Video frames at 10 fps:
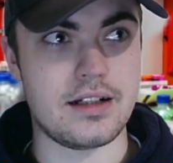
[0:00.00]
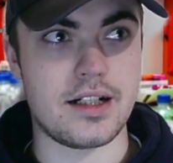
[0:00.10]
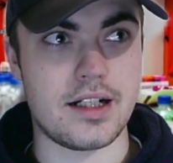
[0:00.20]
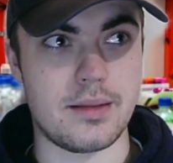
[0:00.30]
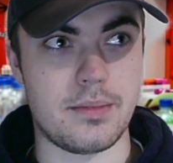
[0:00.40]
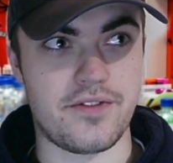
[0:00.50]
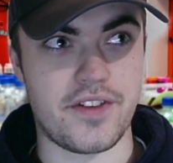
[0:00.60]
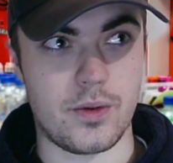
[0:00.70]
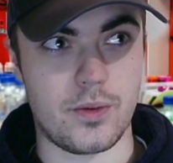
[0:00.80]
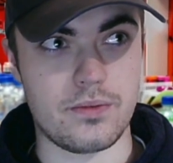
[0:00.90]
I
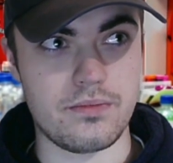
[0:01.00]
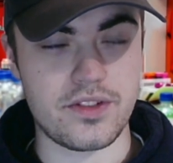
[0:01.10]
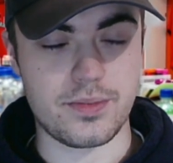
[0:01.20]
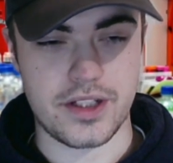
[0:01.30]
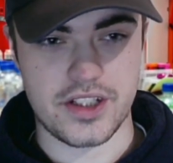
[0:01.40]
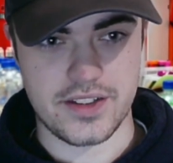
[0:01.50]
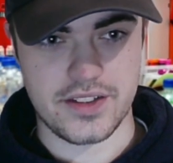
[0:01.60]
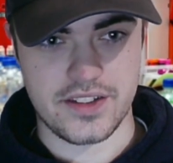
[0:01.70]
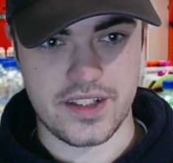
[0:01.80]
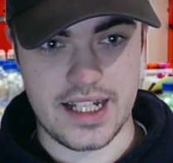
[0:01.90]
felt, especially
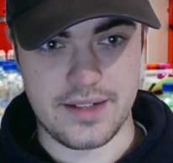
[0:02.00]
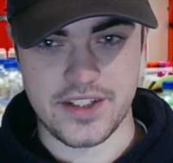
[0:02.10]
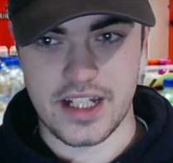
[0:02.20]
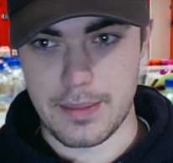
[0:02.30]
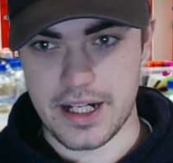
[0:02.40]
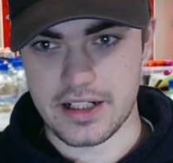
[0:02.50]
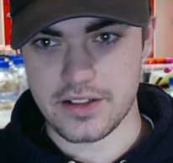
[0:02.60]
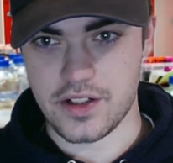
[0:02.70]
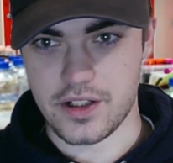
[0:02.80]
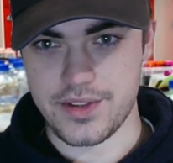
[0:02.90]
as a left centre back
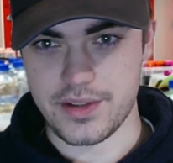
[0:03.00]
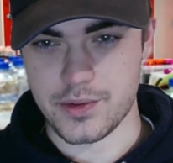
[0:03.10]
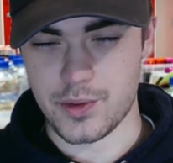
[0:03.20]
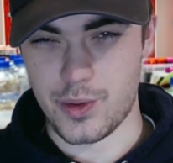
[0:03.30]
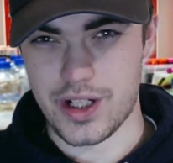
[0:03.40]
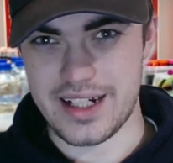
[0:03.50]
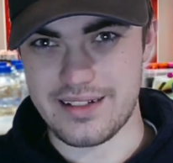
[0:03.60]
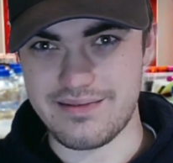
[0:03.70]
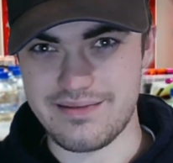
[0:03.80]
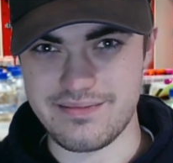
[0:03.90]
at times, he was quite,
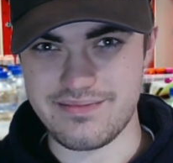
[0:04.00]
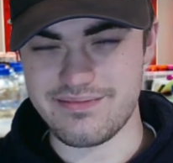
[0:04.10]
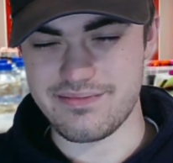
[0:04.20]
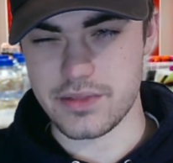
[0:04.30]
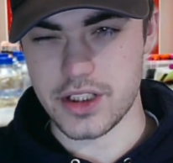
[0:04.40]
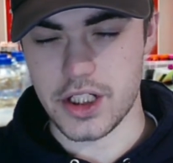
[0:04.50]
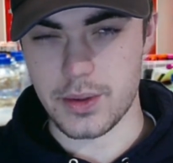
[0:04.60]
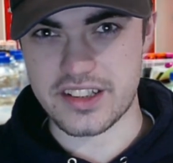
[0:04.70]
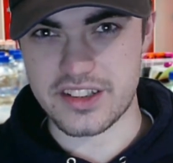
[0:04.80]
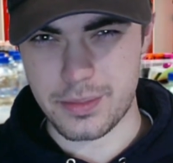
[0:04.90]

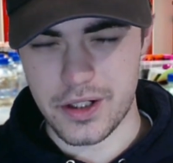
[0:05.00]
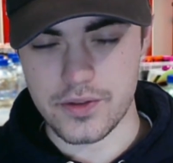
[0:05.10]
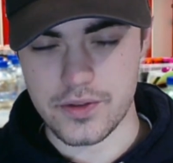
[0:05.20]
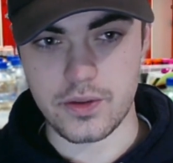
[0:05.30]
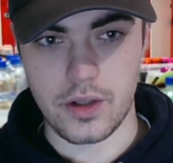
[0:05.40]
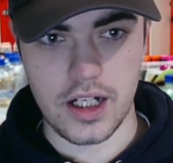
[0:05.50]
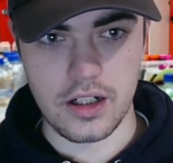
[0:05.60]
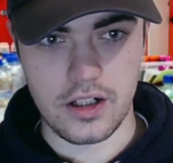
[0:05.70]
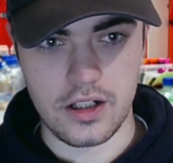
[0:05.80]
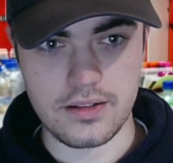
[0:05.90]
exposed quite a
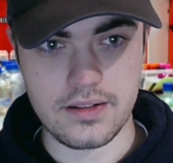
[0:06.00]
lot.